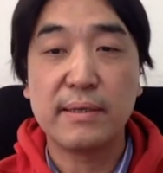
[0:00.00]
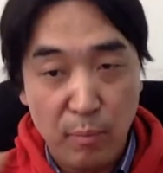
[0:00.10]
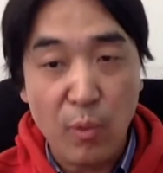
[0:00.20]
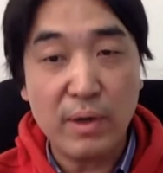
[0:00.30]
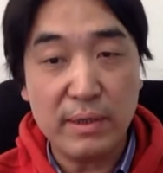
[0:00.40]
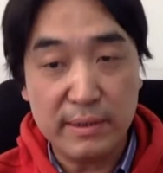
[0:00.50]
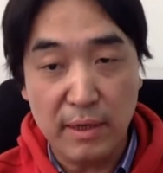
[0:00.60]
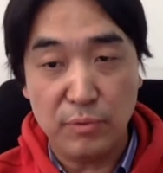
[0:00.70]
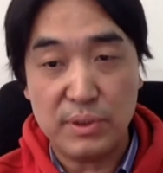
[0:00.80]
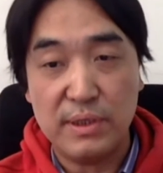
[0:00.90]
More
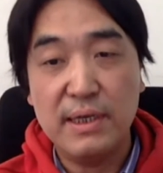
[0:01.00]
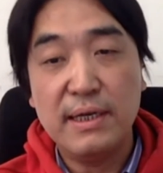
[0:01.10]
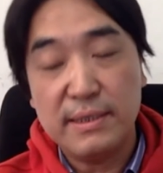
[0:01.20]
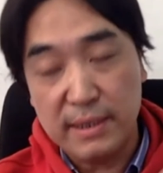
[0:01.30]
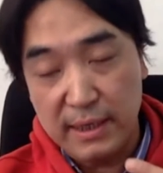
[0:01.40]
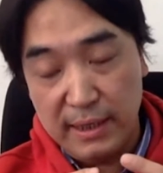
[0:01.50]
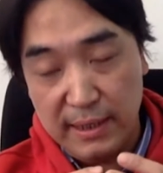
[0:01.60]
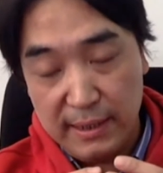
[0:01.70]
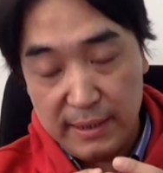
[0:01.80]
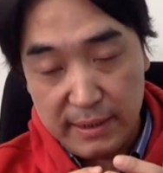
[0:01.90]
nodes,
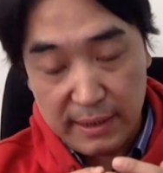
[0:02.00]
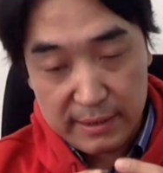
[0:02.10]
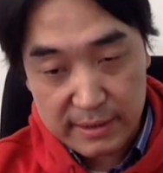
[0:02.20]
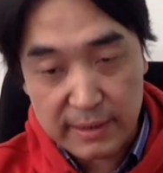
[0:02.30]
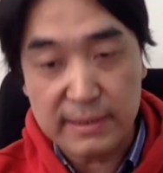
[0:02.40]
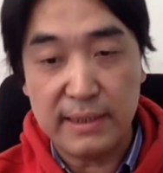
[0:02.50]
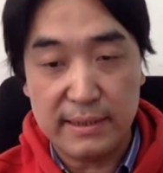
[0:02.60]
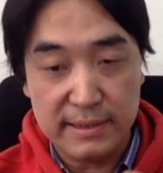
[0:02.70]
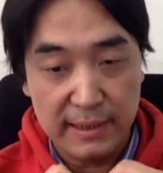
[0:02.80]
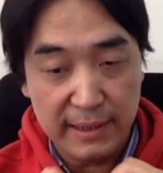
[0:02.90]
the
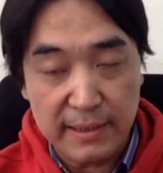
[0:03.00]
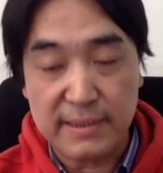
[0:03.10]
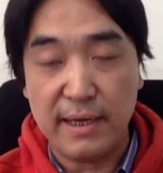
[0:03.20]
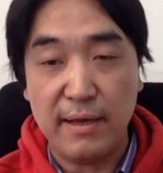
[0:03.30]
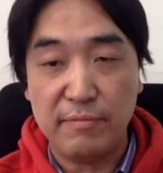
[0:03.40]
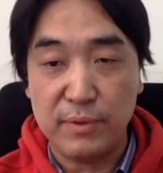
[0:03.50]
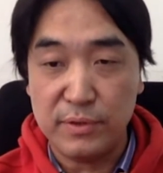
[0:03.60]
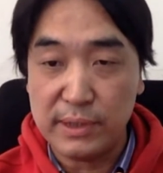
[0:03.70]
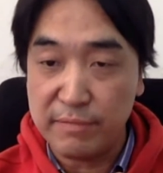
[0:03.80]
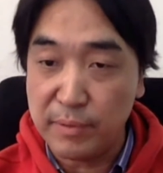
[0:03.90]
latency of the
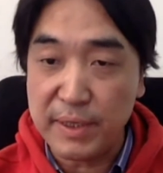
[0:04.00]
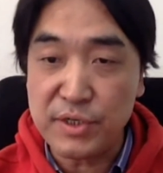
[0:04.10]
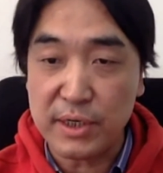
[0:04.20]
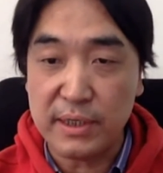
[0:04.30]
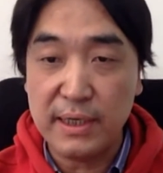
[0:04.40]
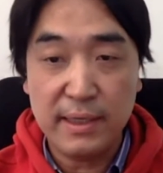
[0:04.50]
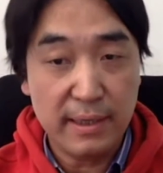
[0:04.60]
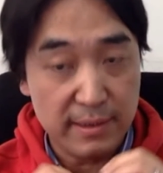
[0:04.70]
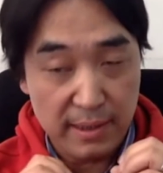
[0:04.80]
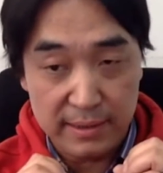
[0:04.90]
confirmation
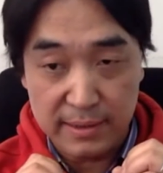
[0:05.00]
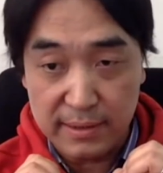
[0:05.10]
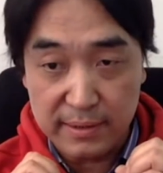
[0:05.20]
is